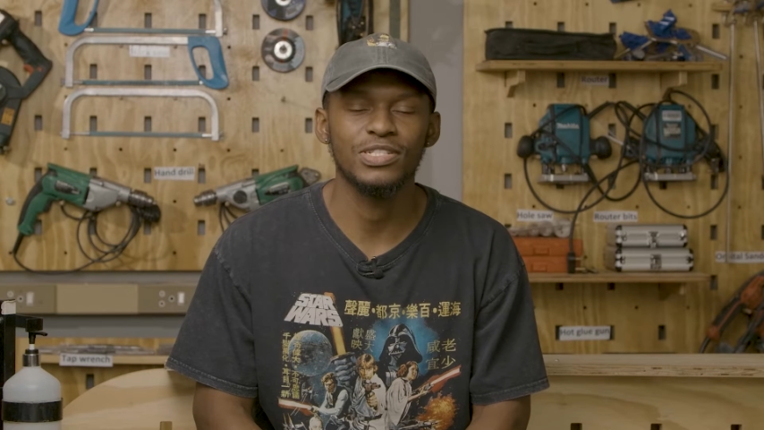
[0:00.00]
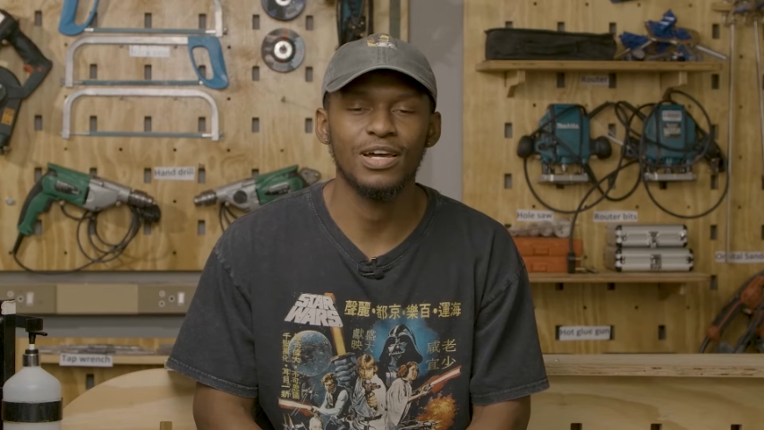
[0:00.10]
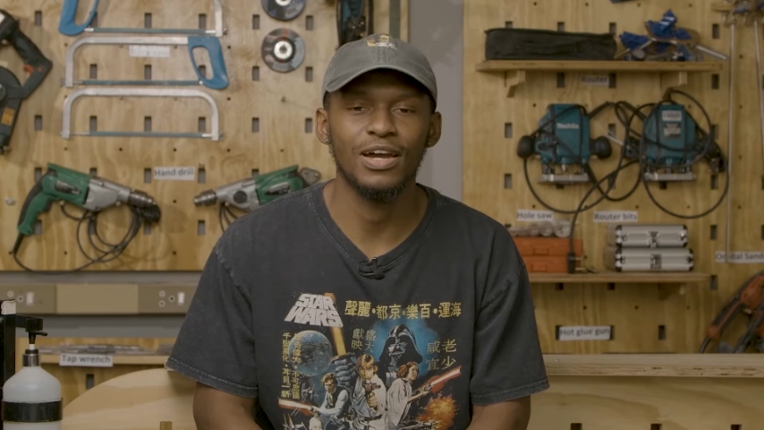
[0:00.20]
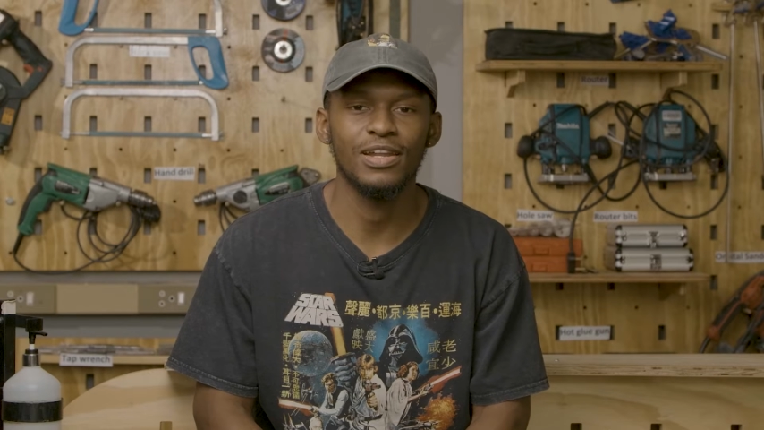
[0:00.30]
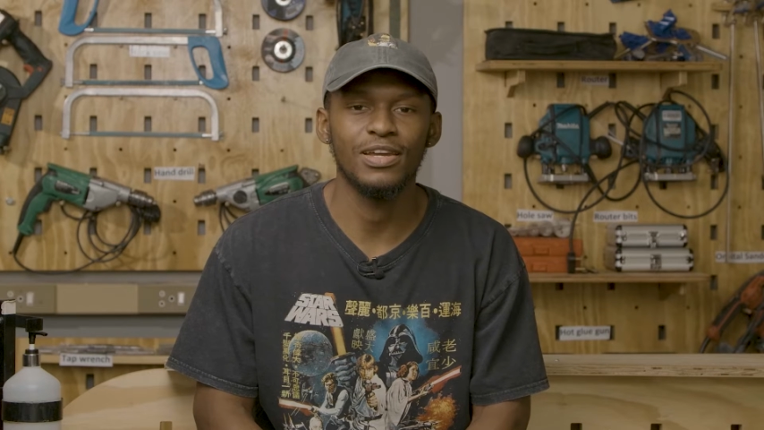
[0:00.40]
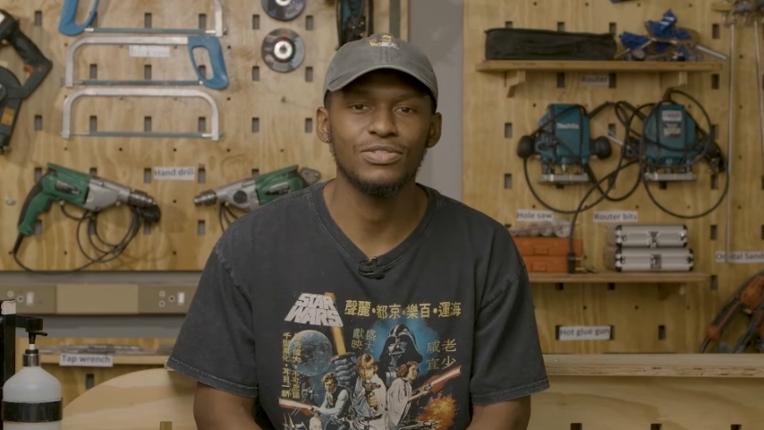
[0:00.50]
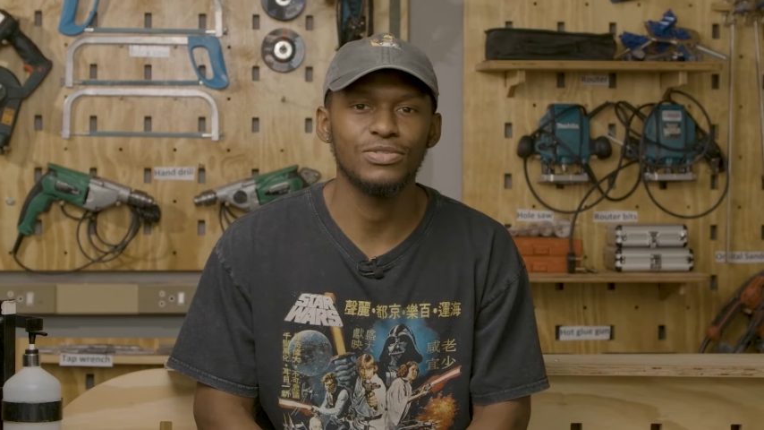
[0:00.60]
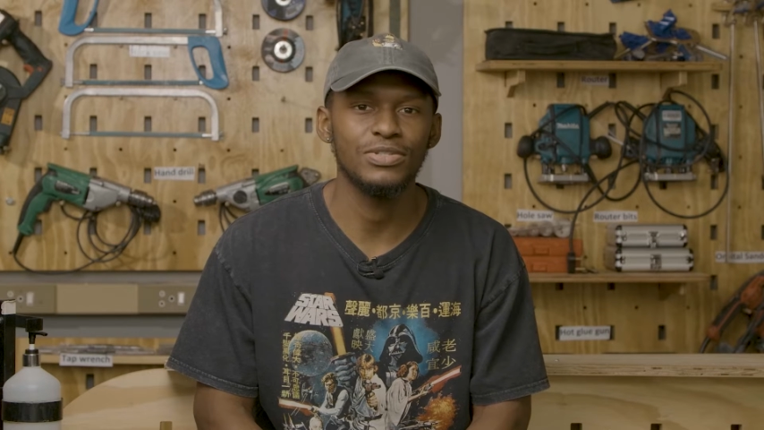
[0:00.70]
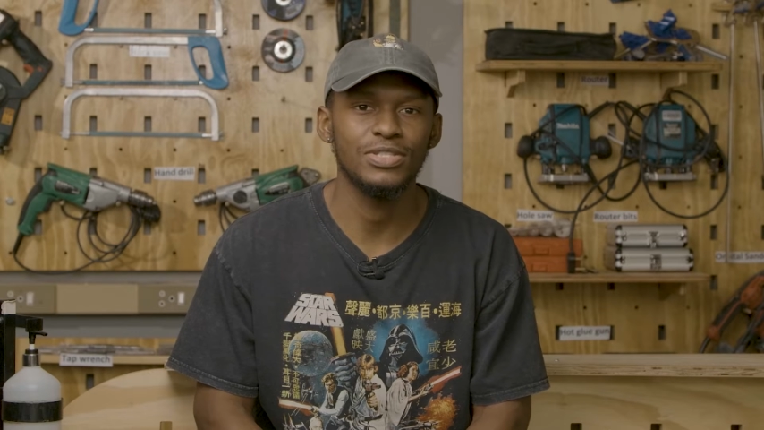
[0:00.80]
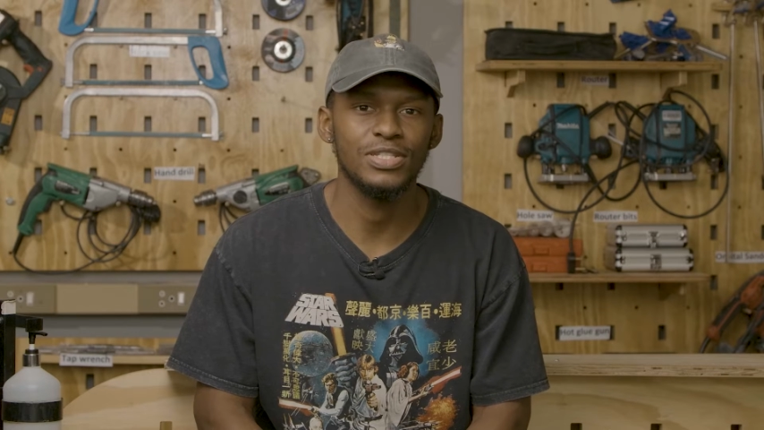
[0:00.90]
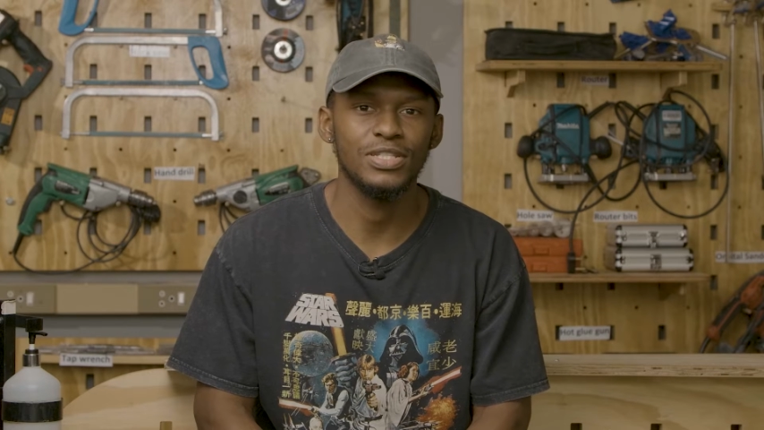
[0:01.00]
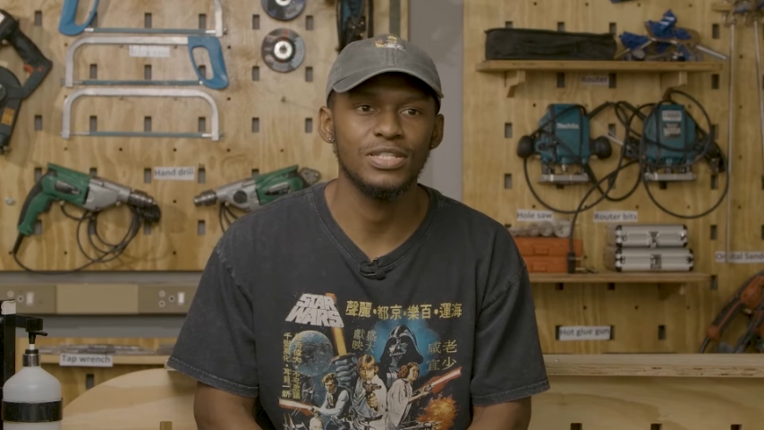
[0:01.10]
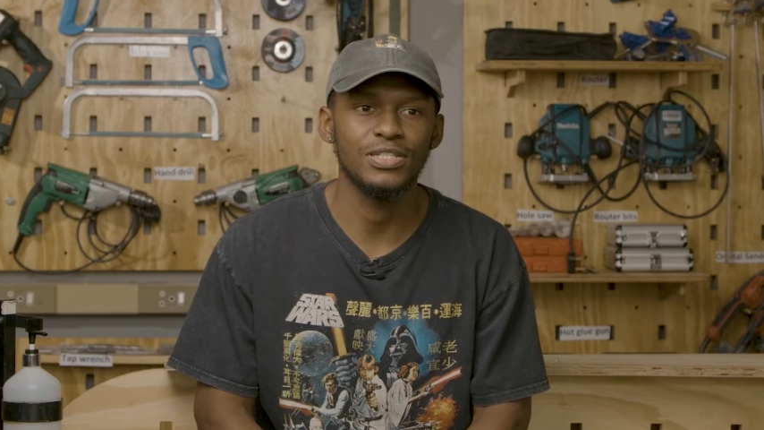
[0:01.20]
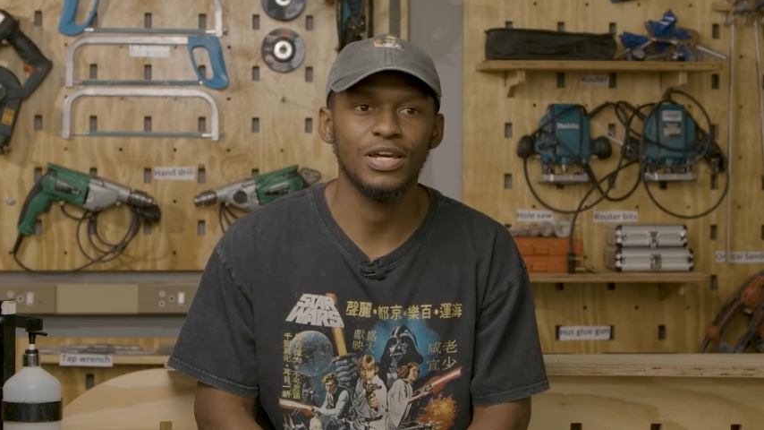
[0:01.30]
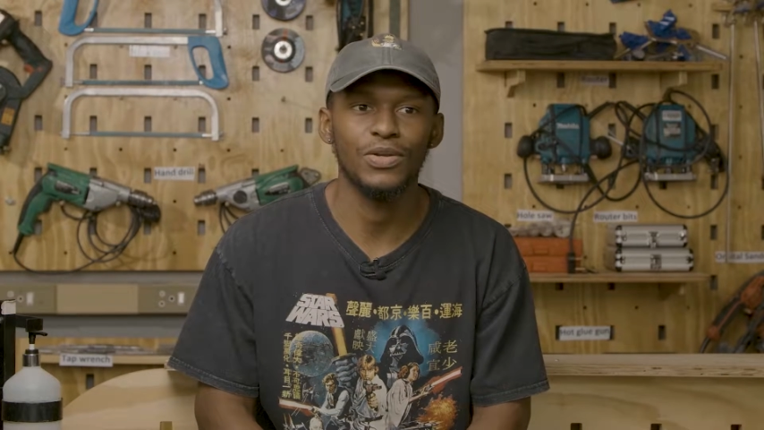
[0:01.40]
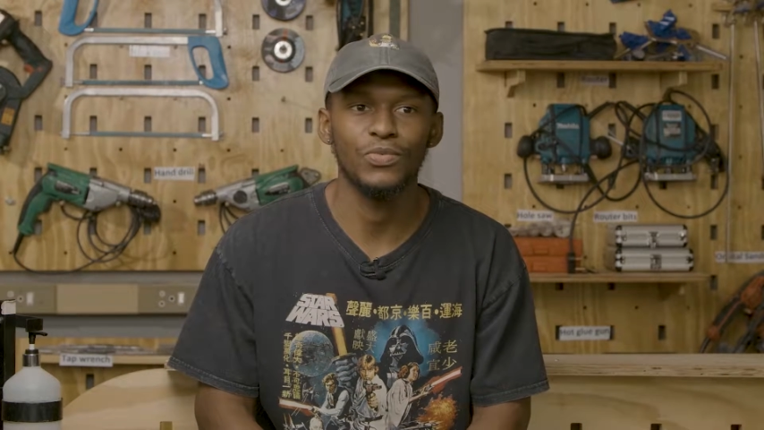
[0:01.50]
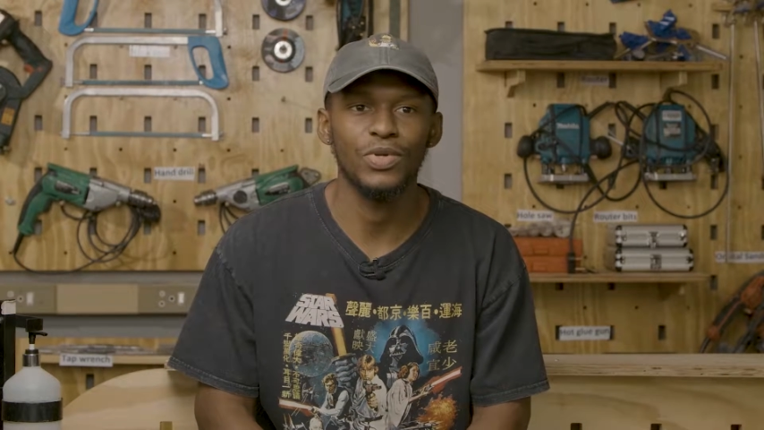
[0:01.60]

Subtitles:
design at UT is that